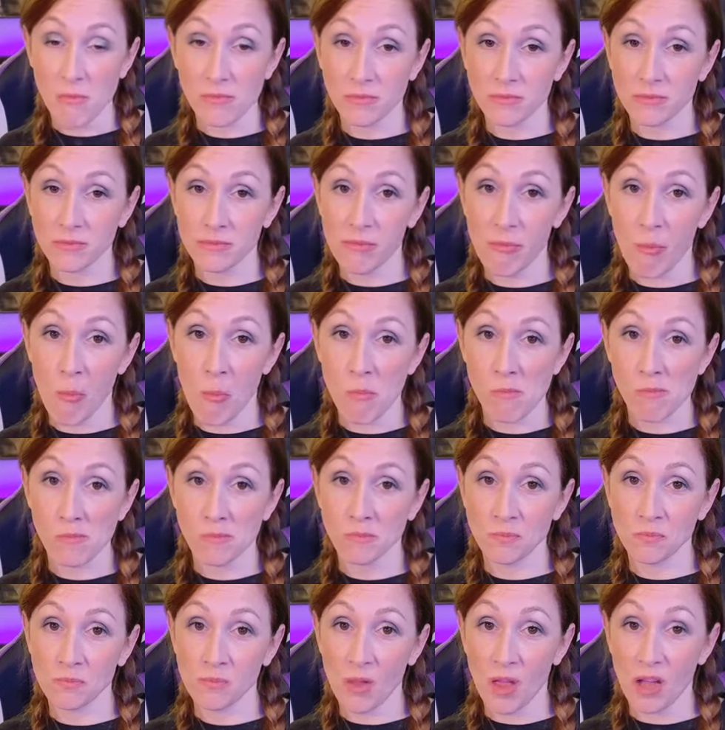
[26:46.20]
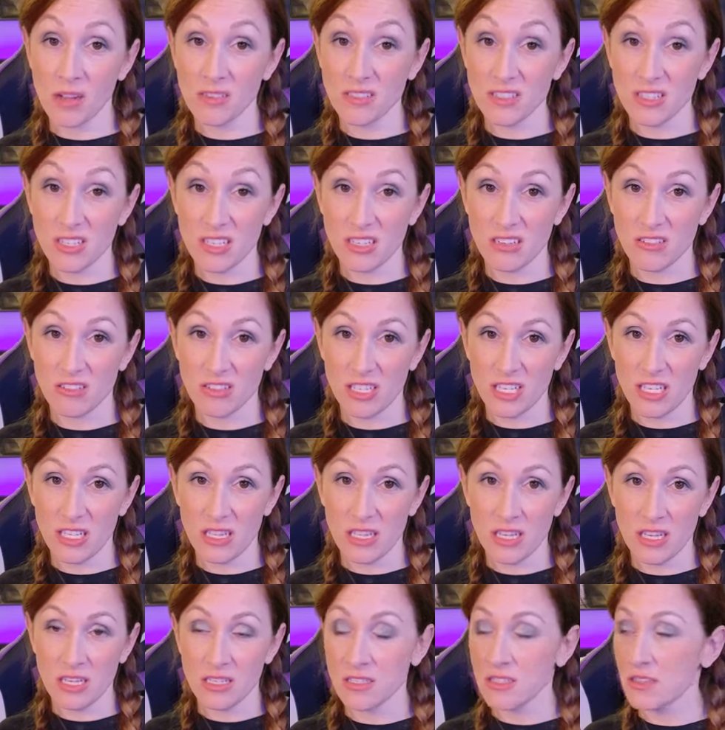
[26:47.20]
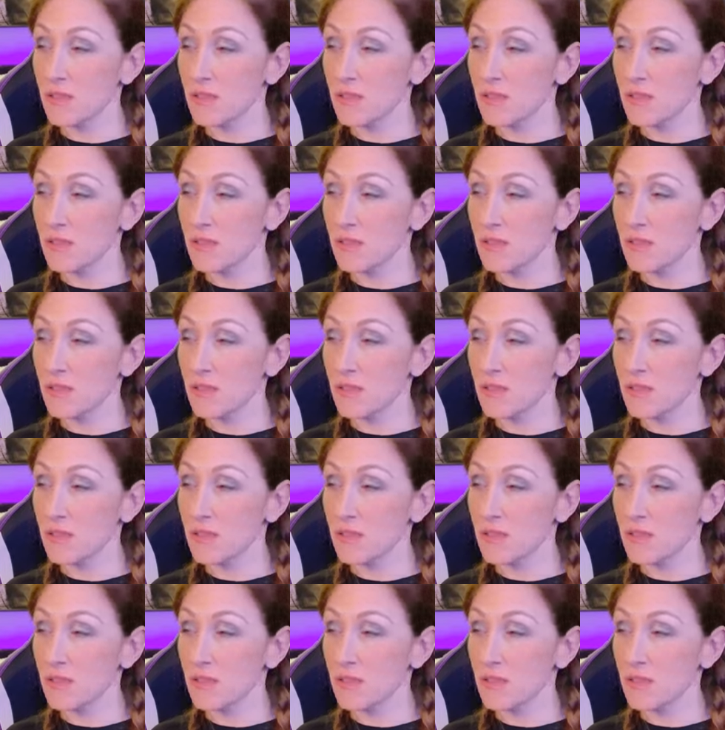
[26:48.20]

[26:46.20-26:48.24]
Mm-hmm. I'll sit here and eat these.